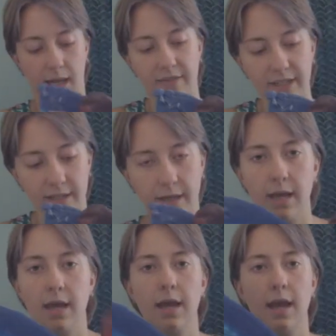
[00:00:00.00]
I love it
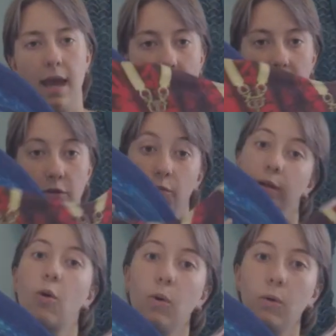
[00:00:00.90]
and it's really
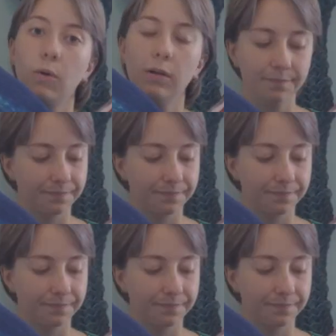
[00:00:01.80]
cool.